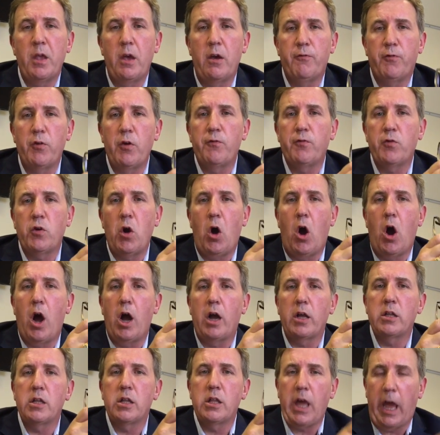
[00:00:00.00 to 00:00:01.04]
If you've
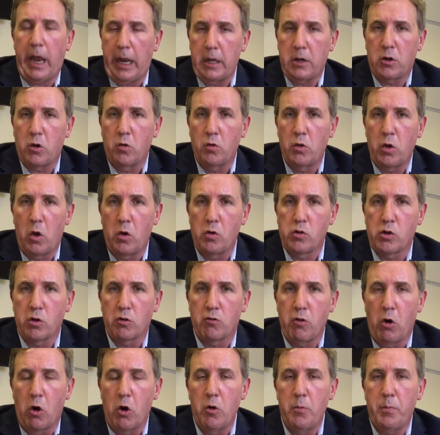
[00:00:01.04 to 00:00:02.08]
got a technical user
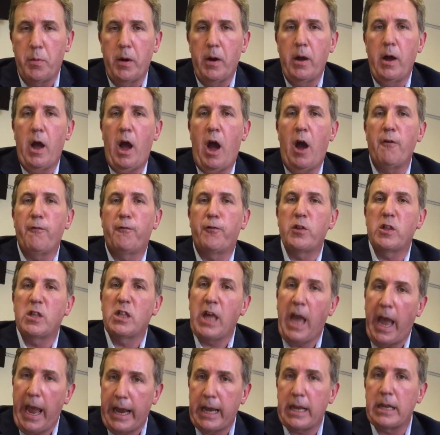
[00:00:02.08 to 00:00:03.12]
group of
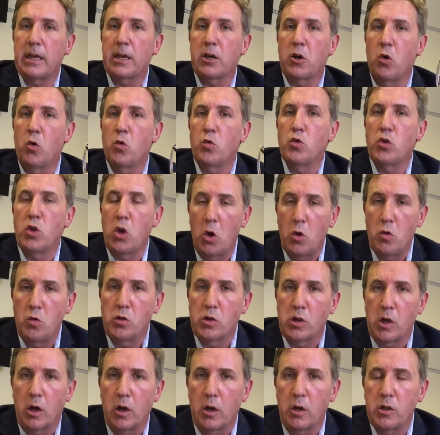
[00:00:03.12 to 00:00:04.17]
technical
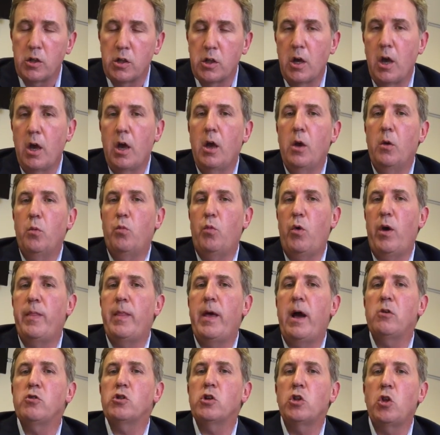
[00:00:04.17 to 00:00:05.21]
users, when
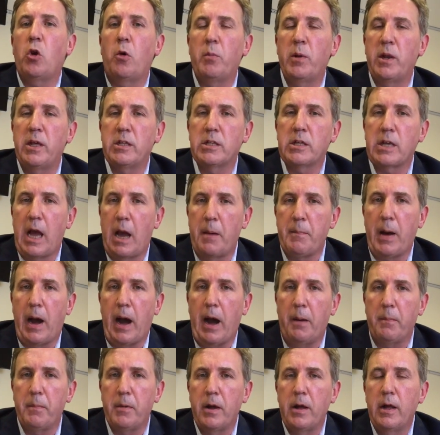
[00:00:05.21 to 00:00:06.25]
those anomalies come
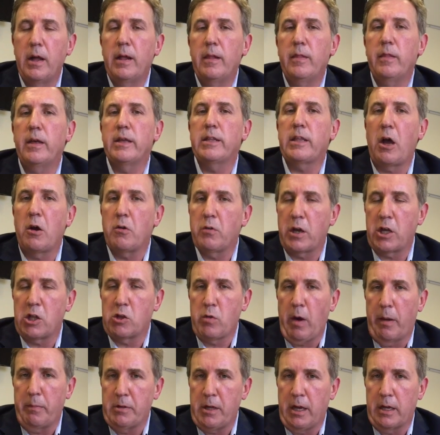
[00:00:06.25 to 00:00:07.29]
up, they don't get
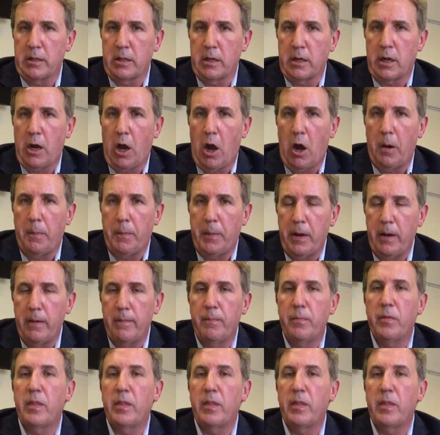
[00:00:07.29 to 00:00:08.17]
swept under the carpet.